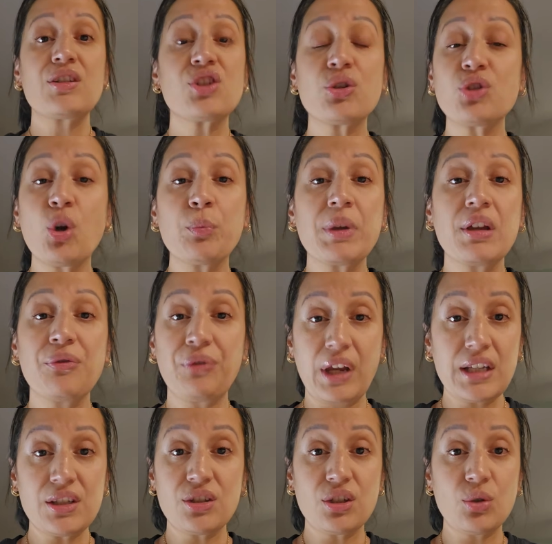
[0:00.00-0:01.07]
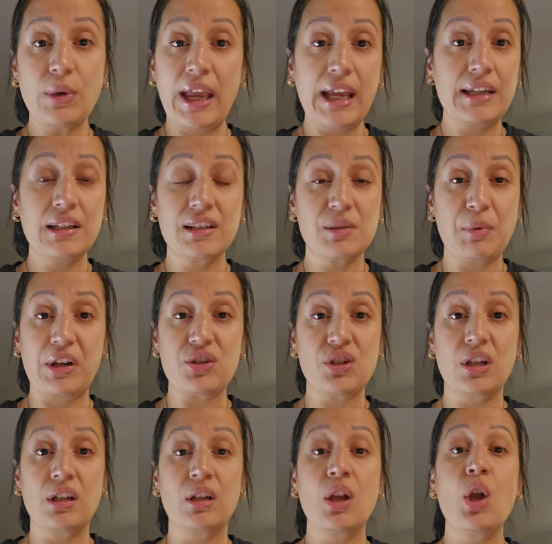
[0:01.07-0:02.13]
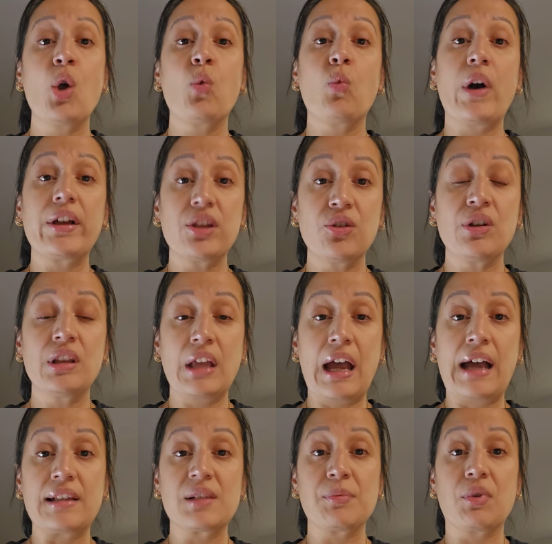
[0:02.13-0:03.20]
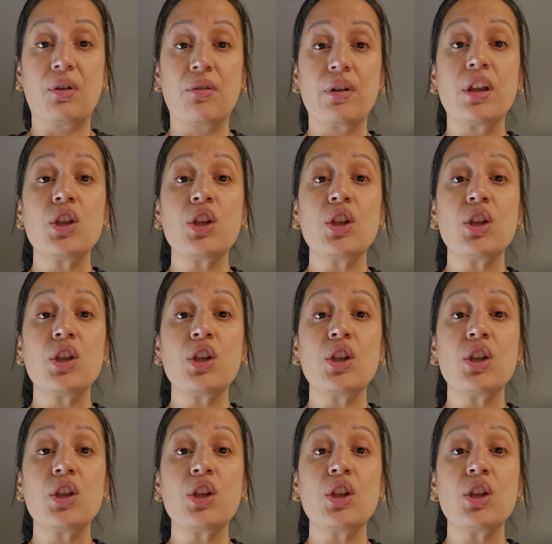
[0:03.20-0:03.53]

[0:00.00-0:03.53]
So don't be afraid to do hand expression while you're in the hospital.